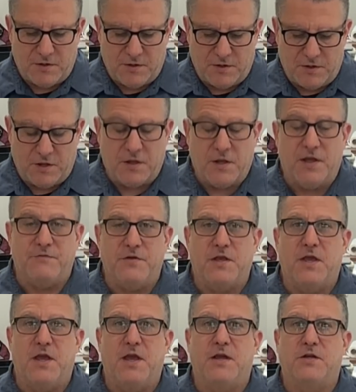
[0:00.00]
having
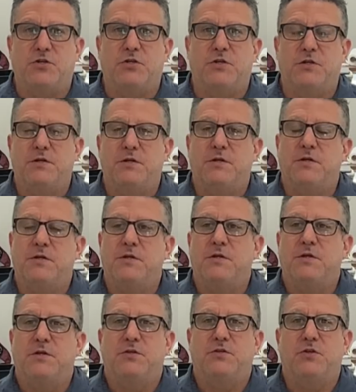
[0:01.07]
cash.
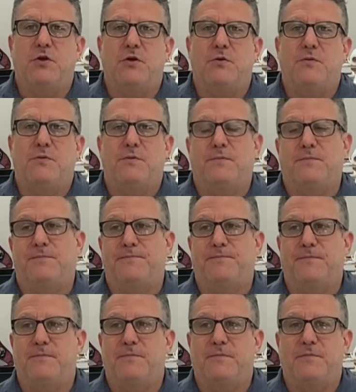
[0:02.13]
So
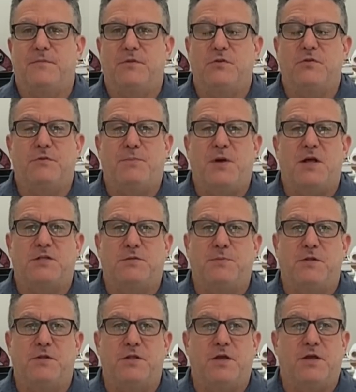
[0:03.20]
there's a
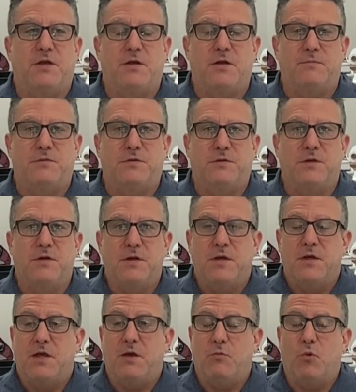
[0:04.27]
possibility that comes.
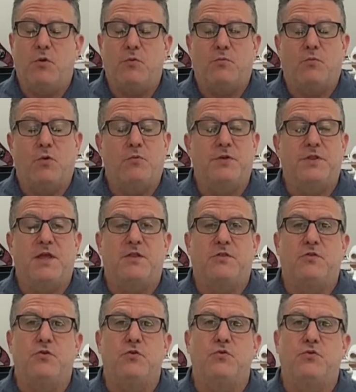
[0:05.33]
And what would that
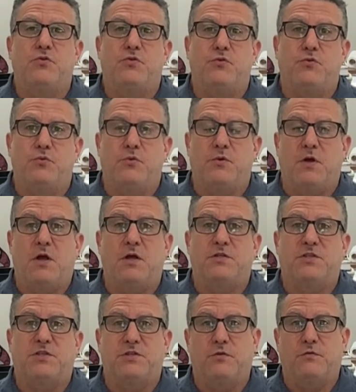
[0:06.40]
do to us
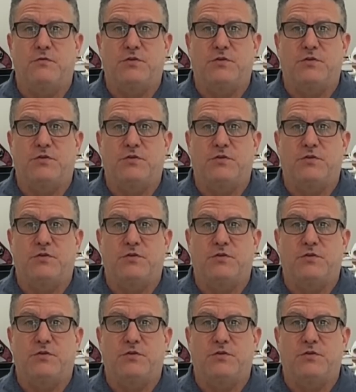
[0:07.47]
silver